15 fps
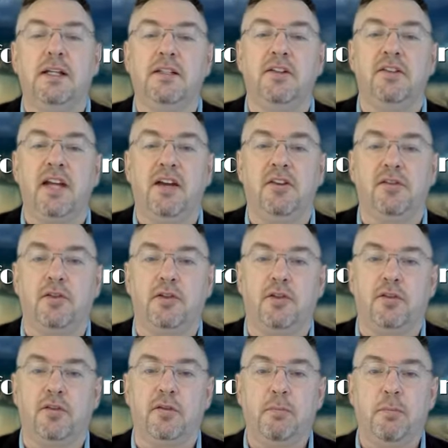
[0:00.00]

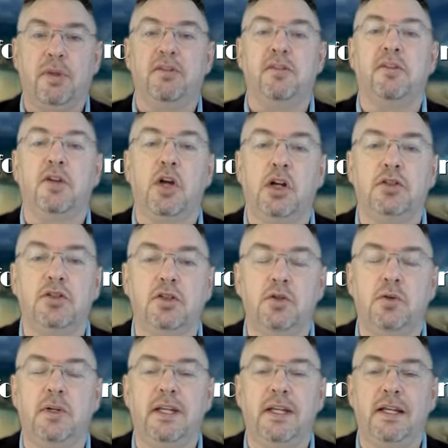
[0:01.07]
disasters, business
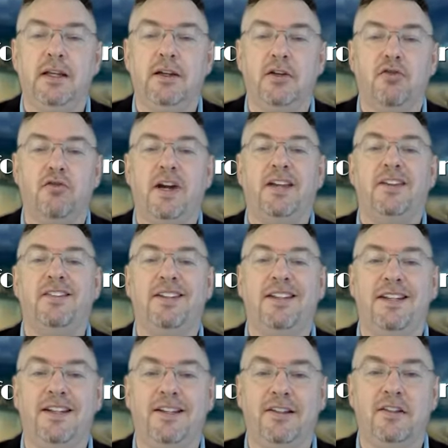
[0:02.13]
continuity,
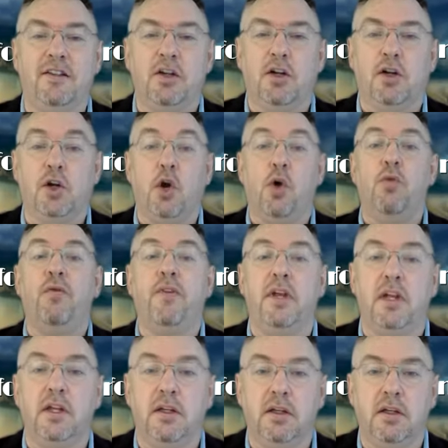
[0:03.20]
crises,
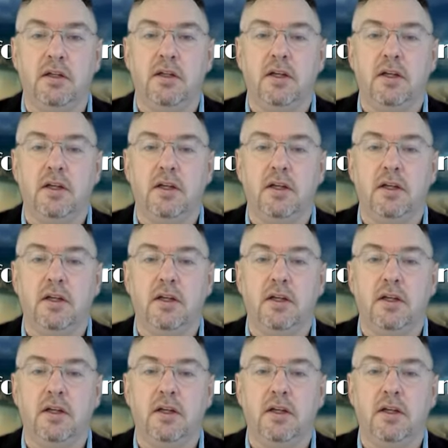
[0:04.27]
COVID,